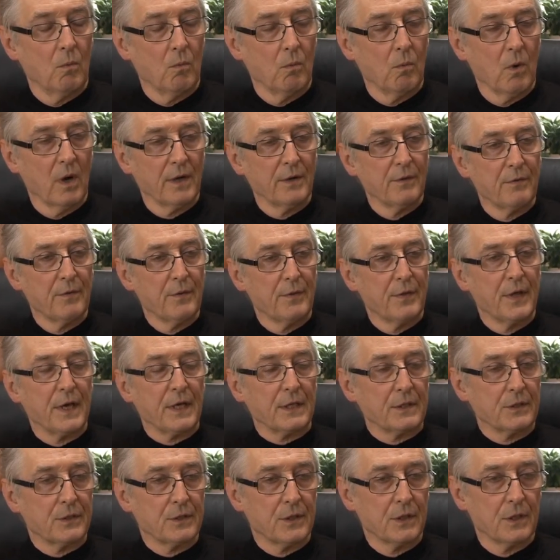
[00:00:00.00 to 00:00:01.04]
one of the
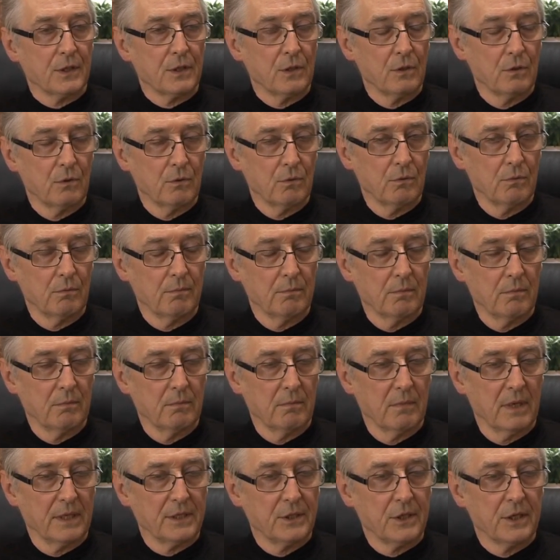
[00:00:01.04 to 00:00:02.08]
things that you
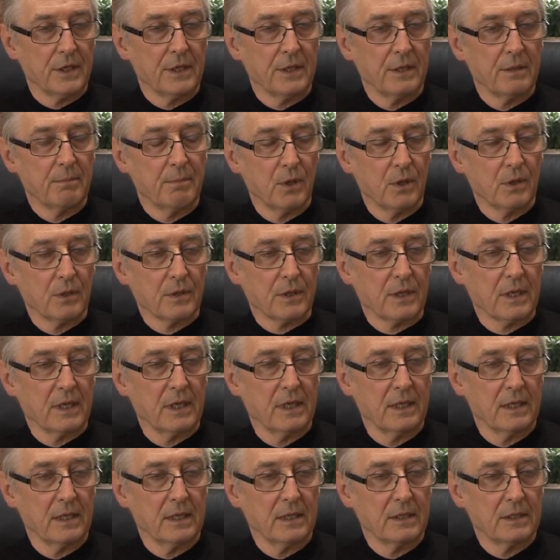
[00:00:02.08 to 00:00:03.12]
mention in the book
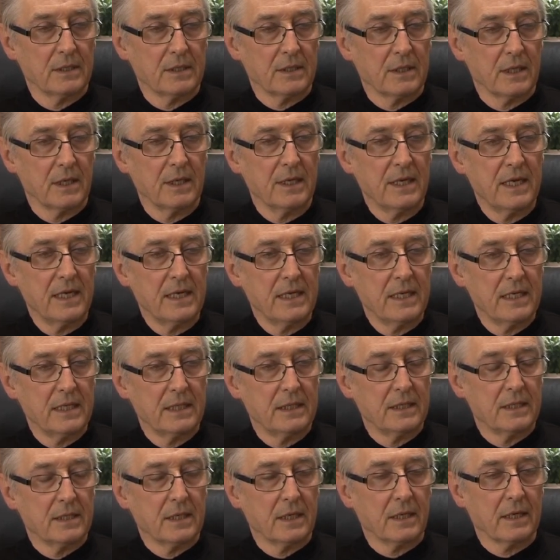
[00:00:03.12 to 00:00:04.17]
is the
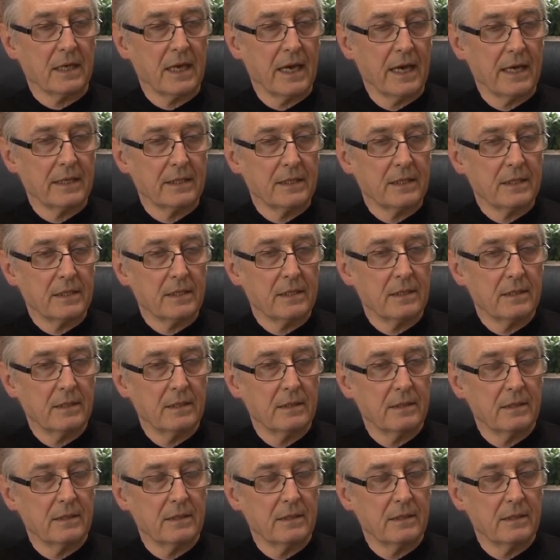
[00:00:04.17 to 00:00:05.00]
need to get